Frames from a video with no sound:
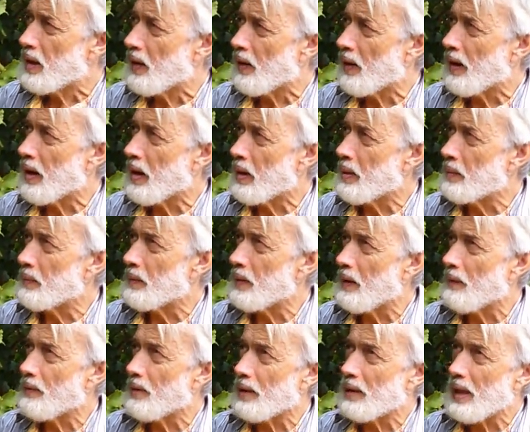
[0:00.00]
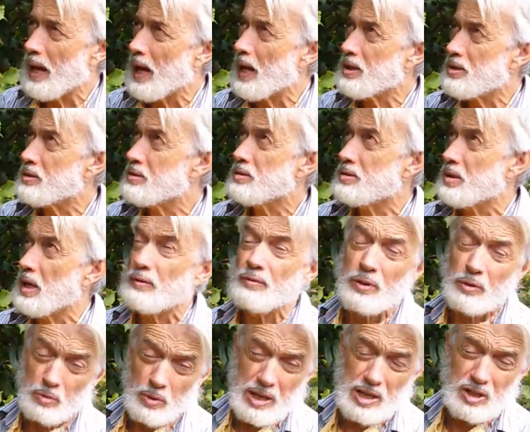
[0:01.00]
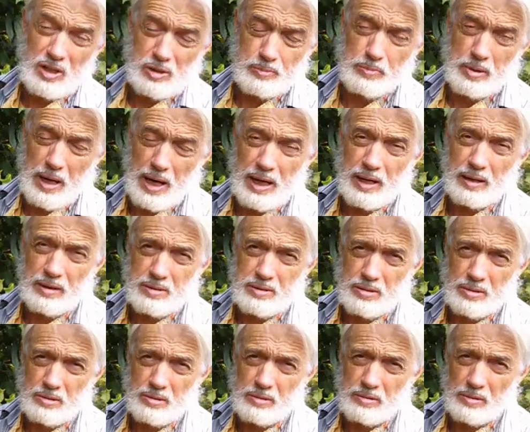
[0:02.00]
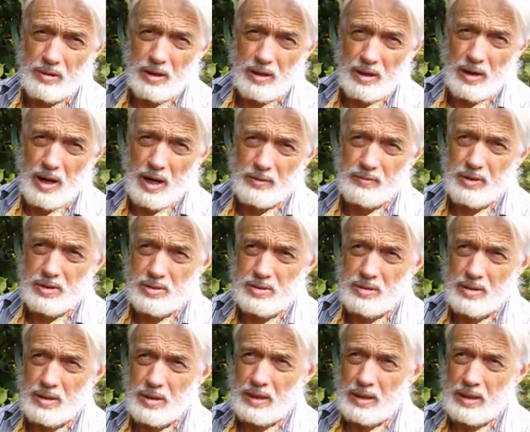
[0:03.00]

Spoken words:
in the last several weeks prior to harvest,